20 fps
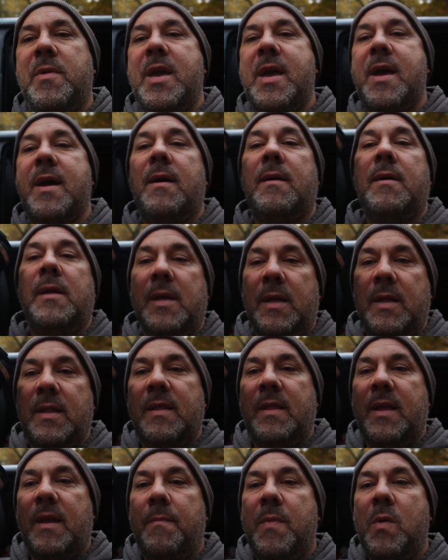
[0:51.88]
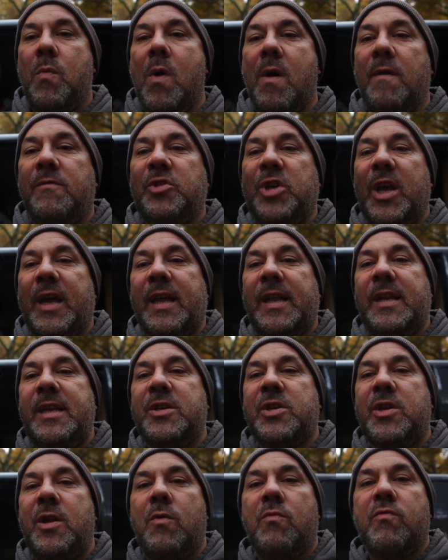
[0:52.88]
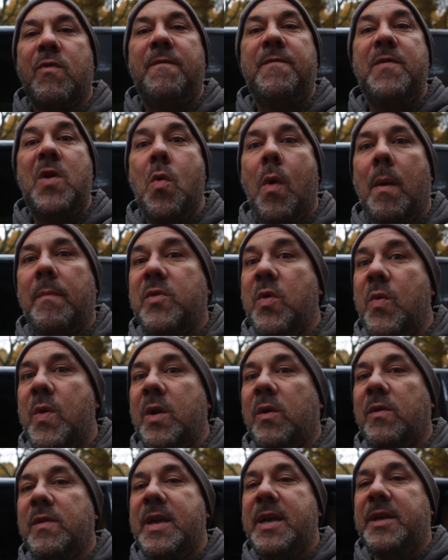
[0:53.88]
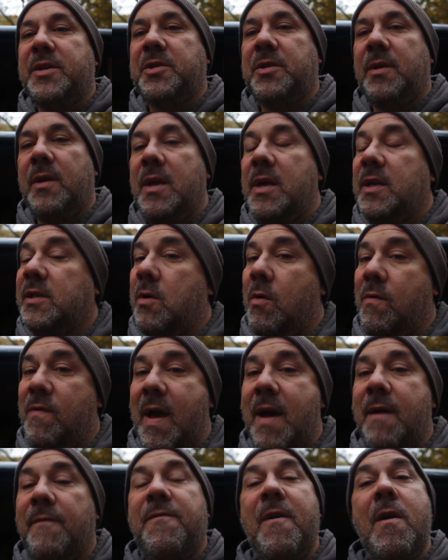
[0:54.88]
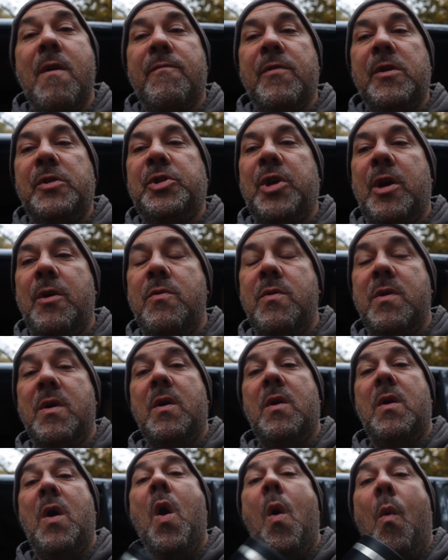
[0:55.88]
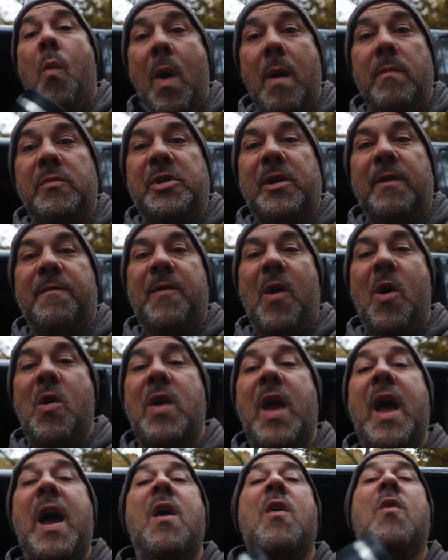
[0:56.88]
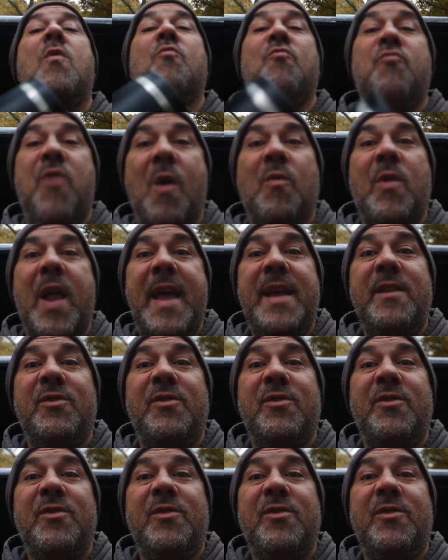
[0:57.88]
of year, then it'd be worth checking this little review I'm doing on this. So without further ado, welcome to the vlog. Roll that